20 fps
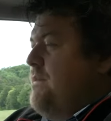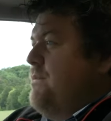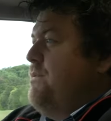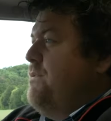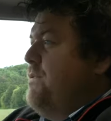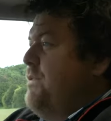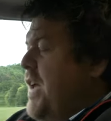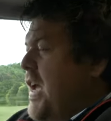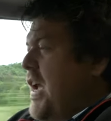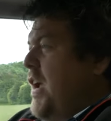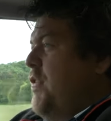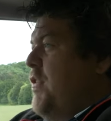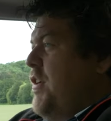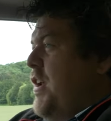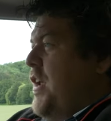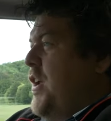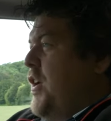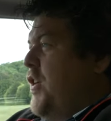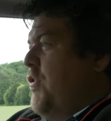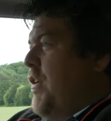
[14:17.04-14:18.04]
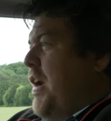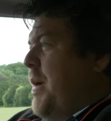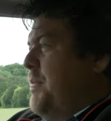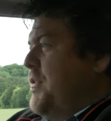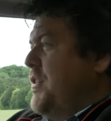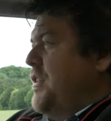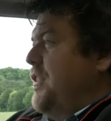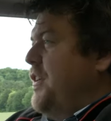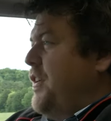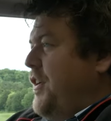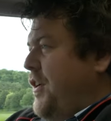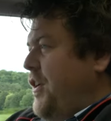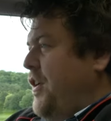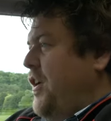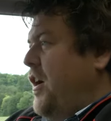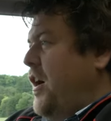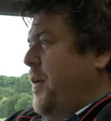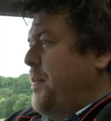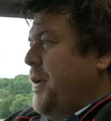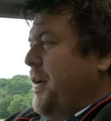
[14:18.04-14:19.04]
very cramped in the
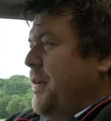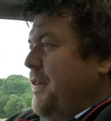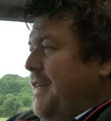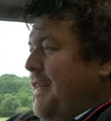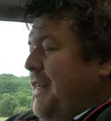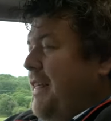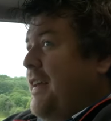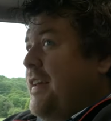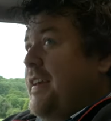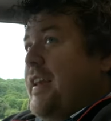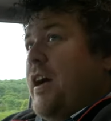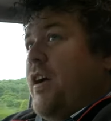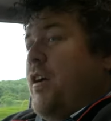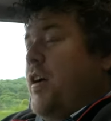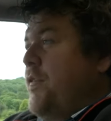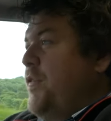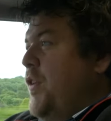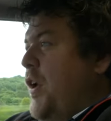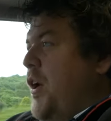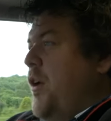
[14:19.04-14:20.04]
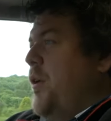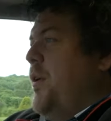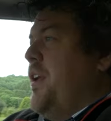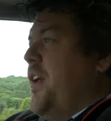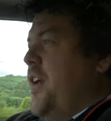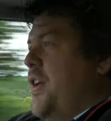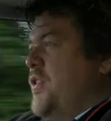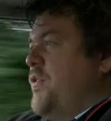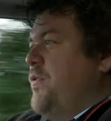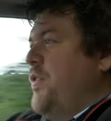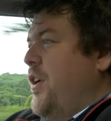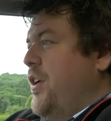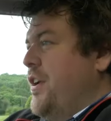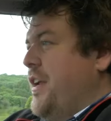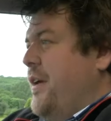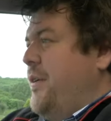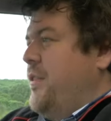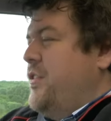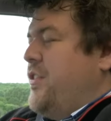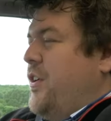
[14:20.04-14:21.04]
car, but now I've lowered it as far
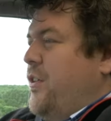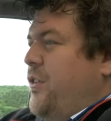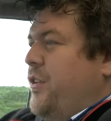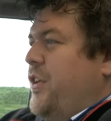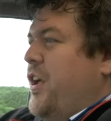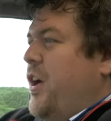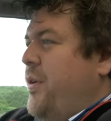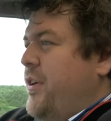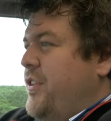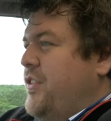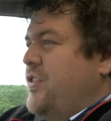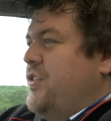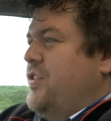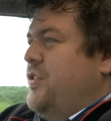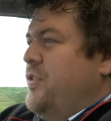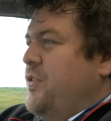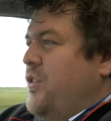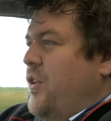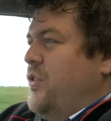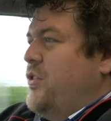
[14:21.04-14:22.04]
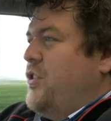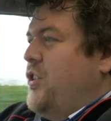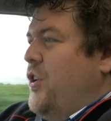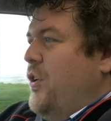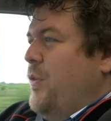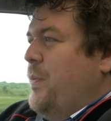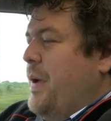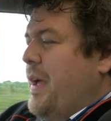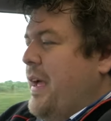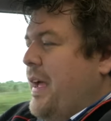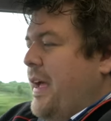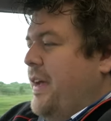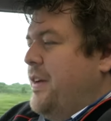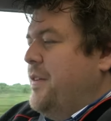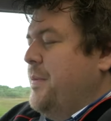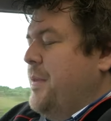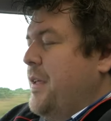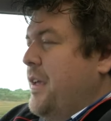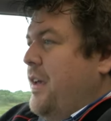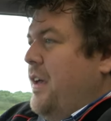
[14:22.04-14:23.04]
down as it'll go, it's not too
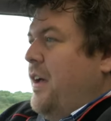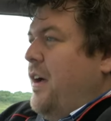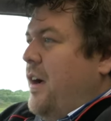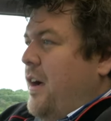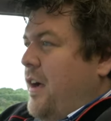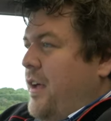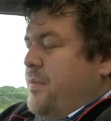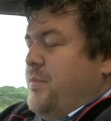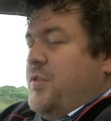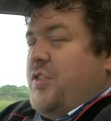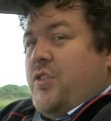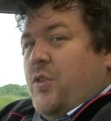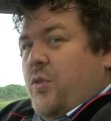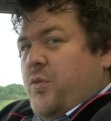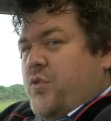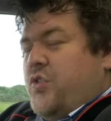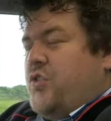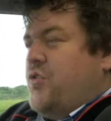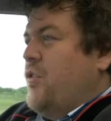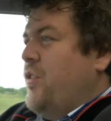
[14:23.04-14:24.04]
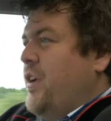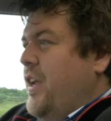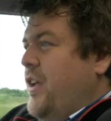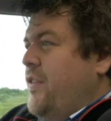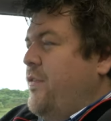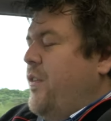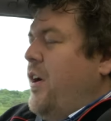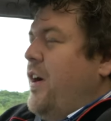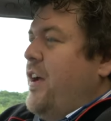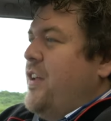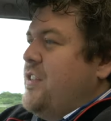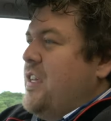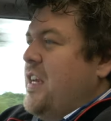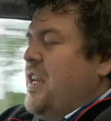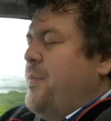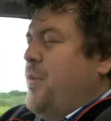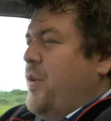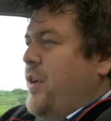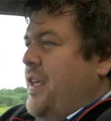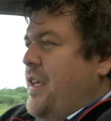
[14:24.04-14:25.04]
bad. I'd still strongly advise
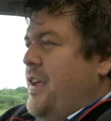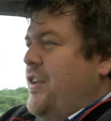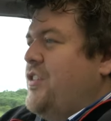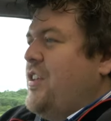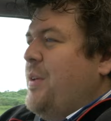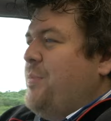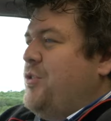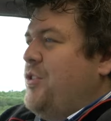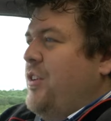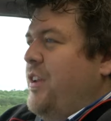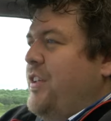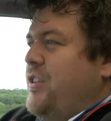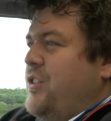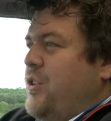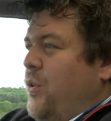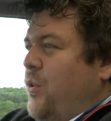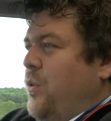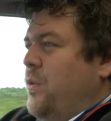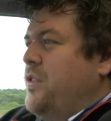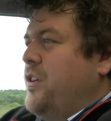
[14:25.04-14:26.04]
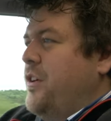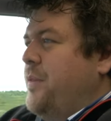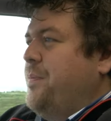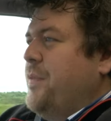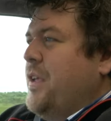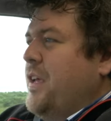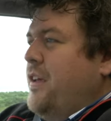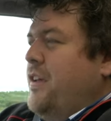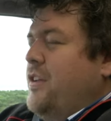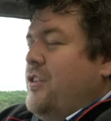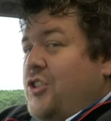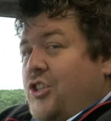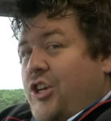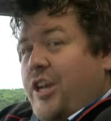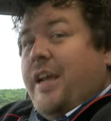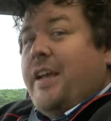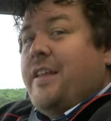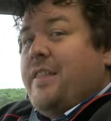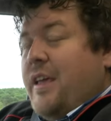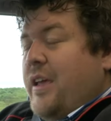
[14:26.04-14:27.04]
anybody exceptionally tall to
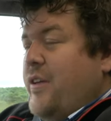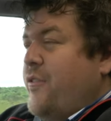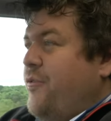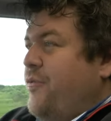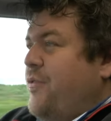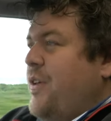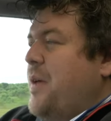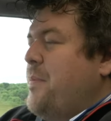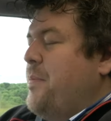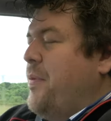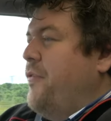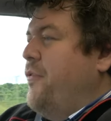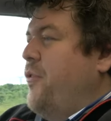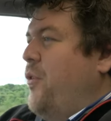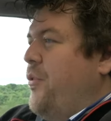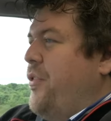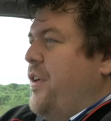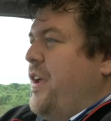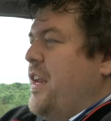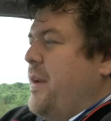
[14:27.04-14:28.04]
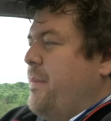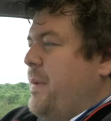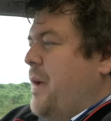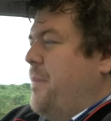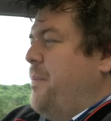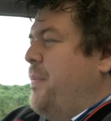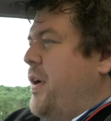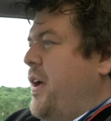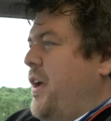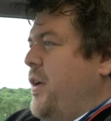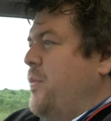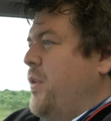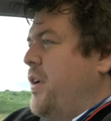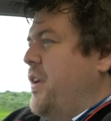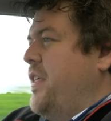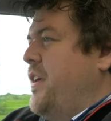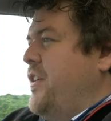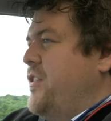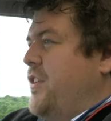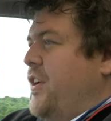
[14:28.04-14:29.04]
check they fit before thinking about buying one
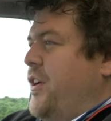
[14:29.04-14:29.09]
of these